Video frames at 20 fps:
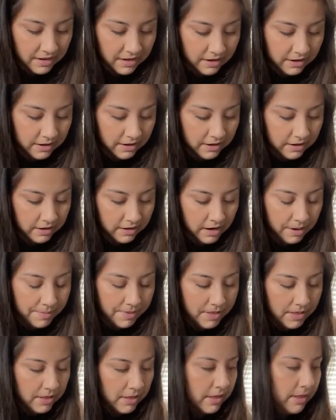a
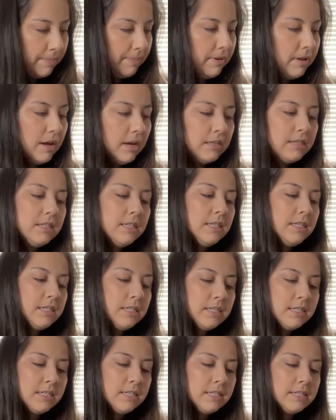couple of lip glosses.
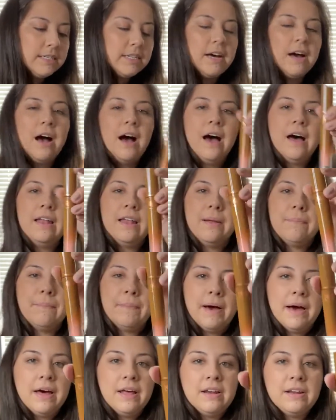This is the
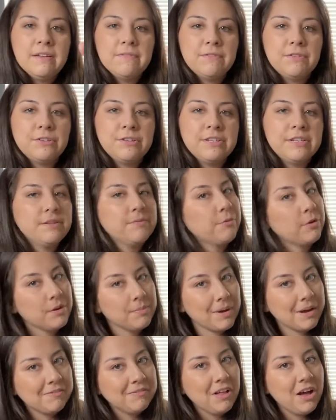Alamar. If you've seen one of
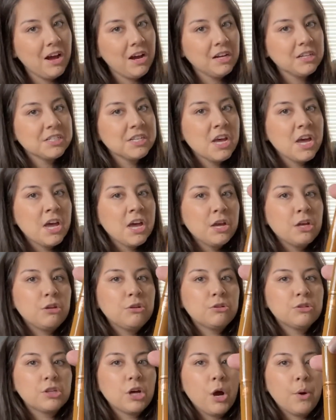my vlogs,
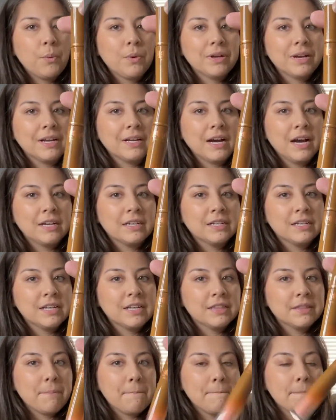you saw when I got it
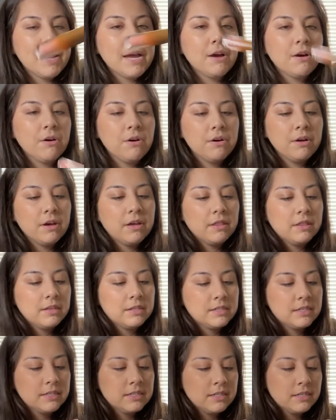in the mail, and
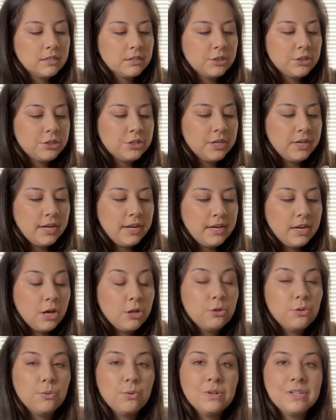this is in the shade
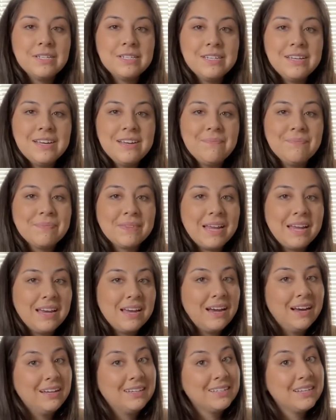Dulce.
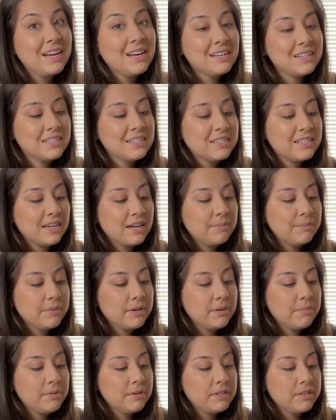And yes, I'm
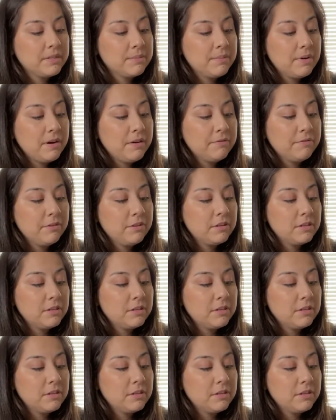gonna put some on for